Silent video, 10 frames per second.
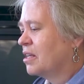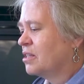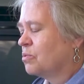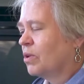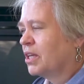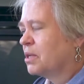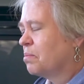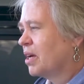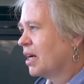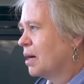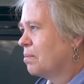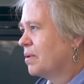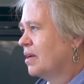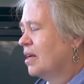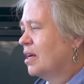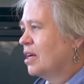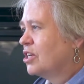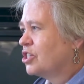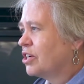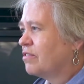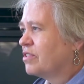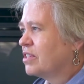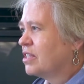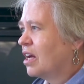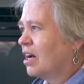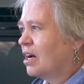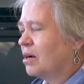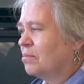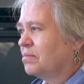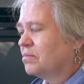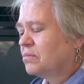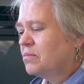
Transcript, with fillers: he's willing to pick up shifts, um,